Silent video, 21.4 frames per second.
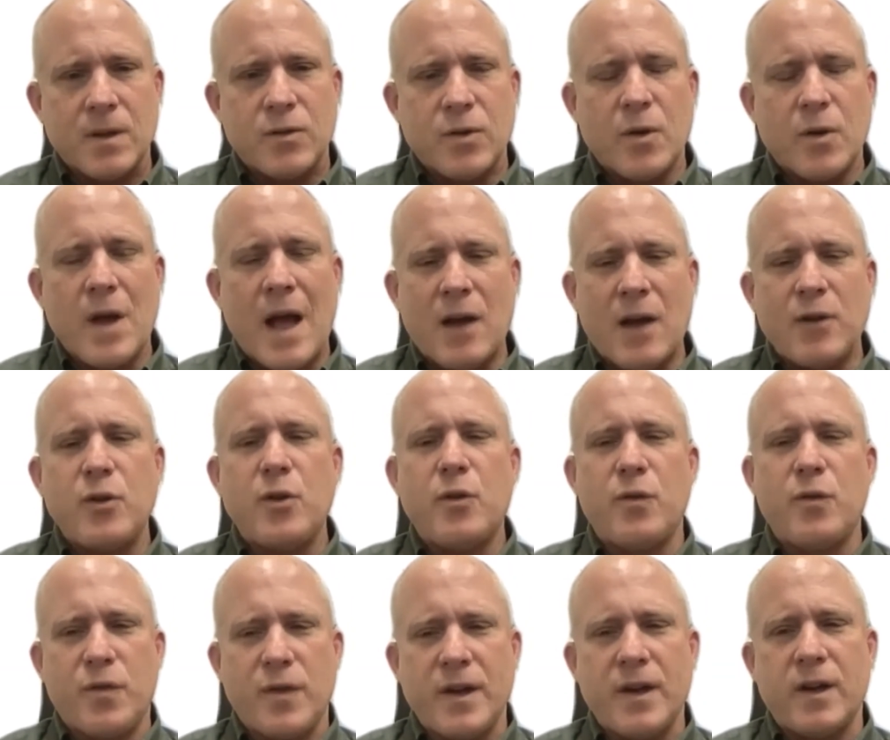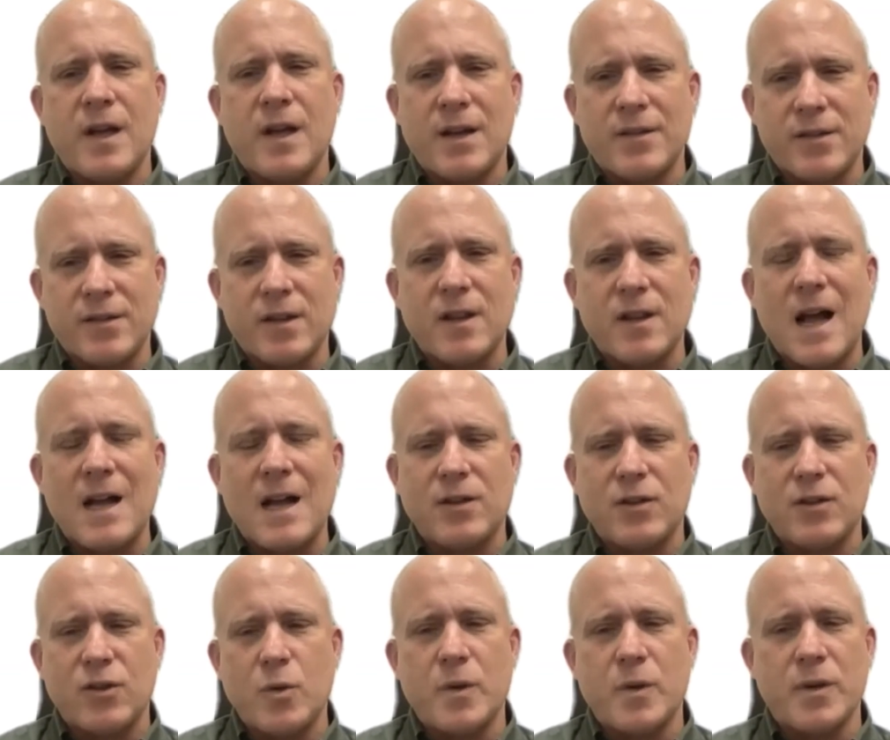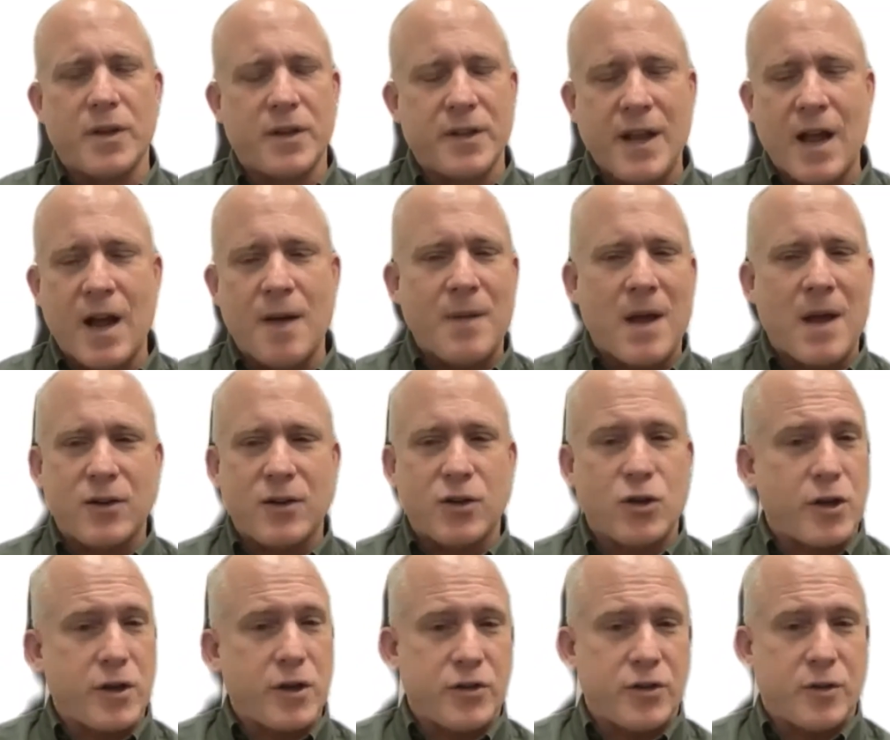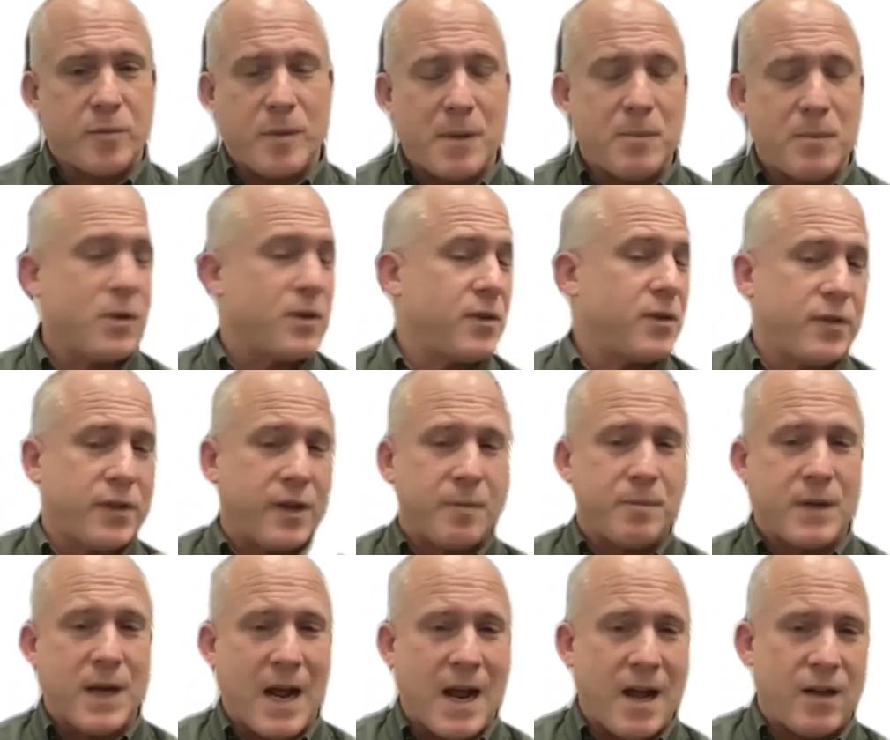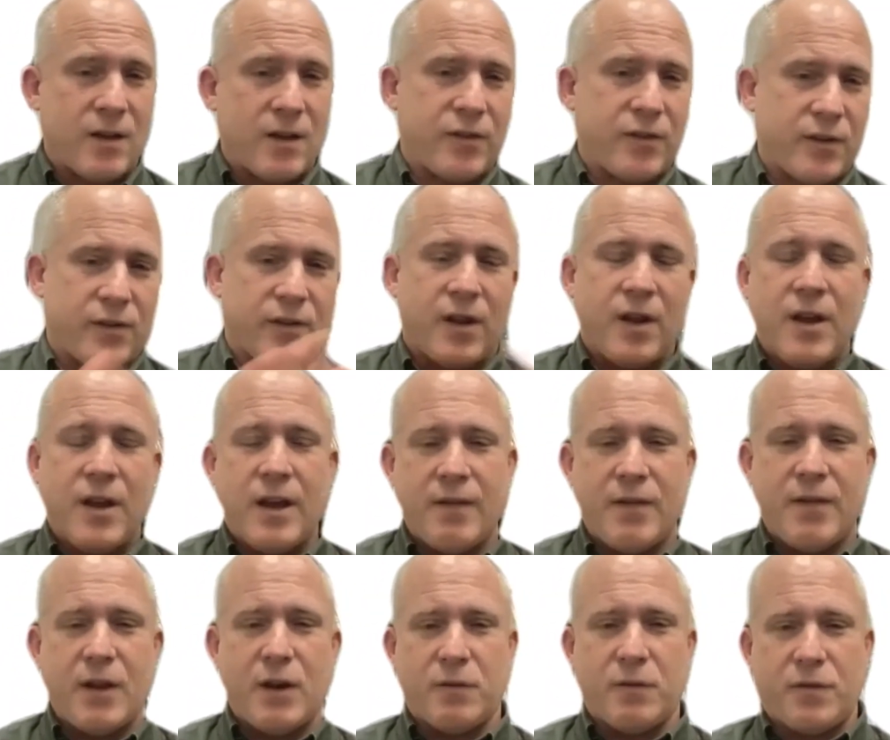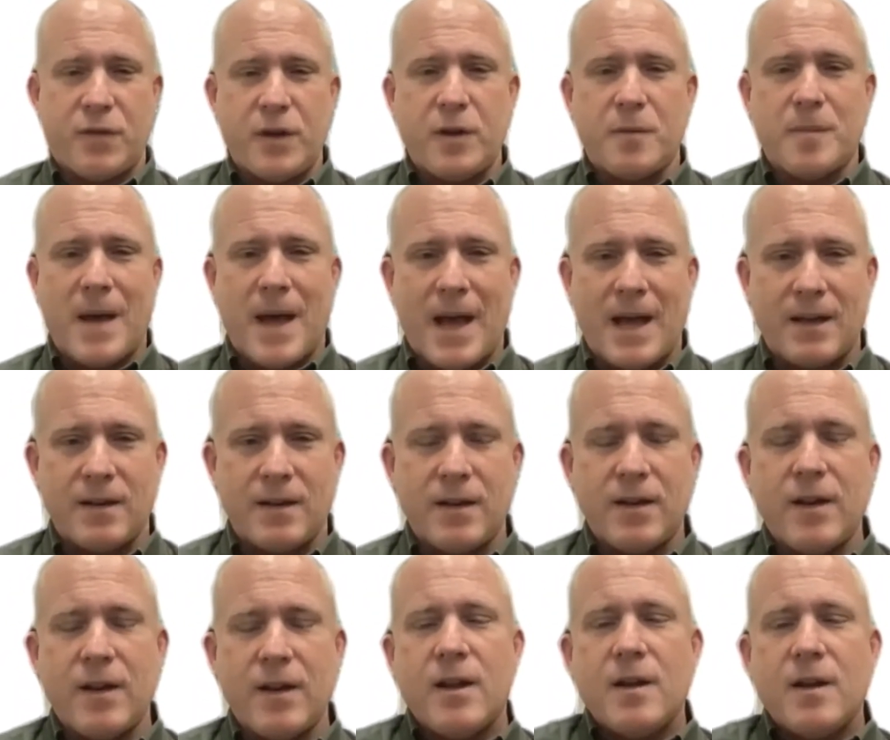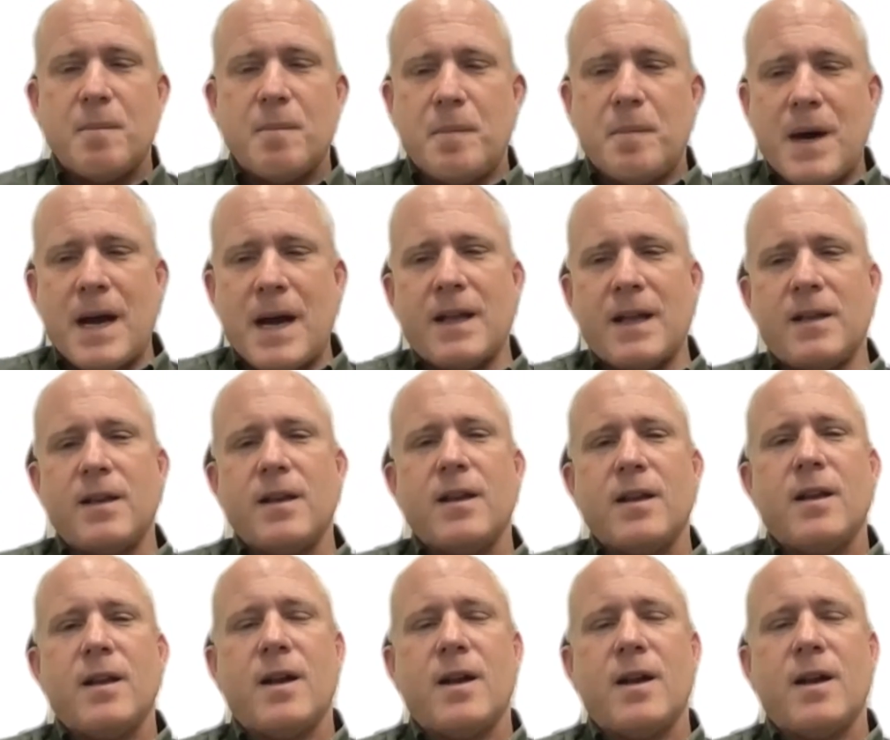So how you feel has a lot to do with it. Now, I'm not encouraging people to skip dialysis if they don't feel bad, but